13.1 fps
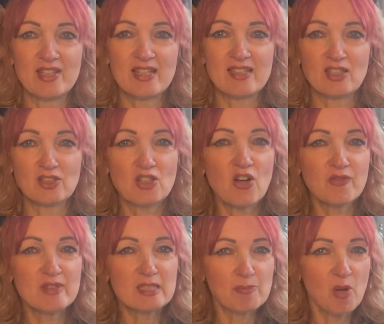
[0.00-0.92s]
It does kind of
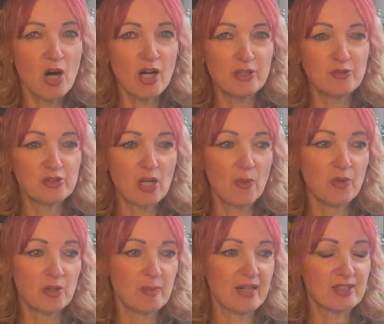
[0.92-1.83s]
inspire you to go on a bit.